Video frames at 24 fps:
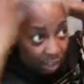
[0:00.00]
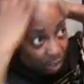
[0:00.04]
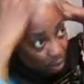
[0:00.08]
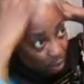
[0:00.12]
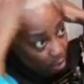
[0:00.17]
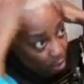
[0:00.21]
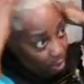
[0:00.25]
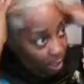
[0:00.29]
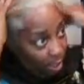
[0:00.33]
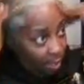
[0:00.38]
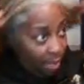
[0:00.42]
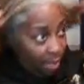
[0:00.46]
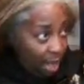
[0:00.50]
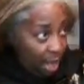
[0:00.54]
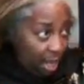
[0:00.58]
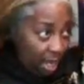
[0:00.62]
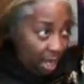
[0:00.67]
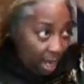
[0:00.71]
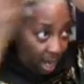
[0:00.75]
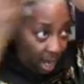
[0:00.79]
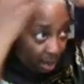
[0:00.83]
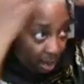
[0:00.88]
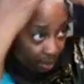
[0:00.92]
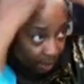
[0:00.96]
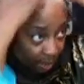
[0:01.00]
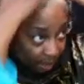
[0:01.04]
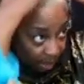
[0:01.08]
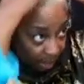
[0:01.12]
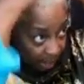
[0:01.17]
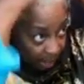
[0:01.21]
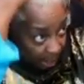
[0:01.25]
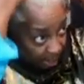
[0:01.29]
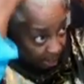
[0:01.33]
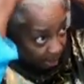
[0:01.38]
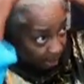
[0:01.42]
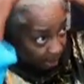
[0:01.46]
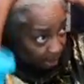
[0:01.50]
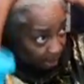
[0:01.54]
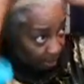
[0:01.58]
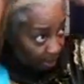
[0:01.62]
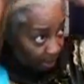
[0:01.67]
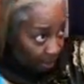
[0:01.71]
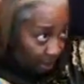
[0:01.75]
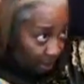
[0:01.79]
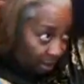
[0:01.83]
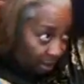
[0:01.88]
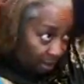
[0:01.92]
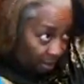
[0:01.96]
sure that my hair is
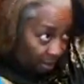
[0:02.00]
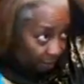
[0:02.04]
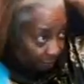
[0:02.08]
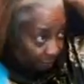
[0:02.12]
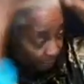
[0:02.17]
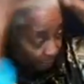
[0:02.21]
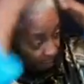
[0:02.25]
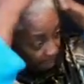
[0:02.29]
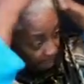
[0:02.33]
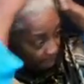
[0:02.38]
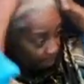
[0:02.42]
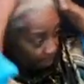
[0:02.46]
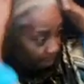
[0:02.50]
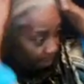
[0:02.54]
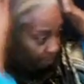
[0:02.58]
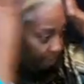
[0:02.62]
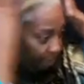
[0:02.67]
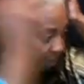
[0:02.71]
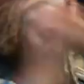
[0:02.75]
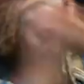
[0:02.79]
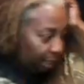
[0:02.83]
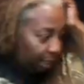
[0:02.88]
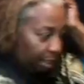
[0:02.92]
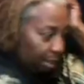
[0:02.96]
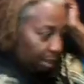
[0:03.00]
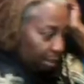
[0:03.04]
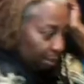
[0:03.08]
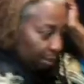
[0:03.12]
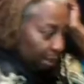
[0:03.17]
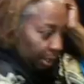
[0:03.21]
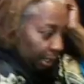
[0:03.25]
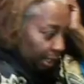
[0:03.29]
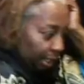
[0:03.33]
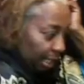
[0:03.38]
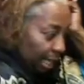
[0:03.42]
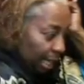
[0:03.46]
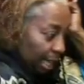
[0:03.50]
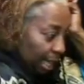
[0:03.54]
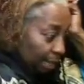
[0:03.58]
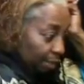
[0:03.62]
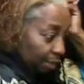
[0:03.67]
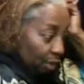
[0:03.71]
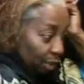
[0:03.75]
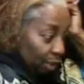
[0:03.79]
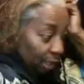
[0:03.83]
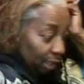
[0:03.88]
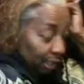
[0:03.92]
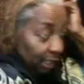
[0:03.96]
very, very coated.
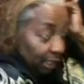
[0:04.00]
I'm going to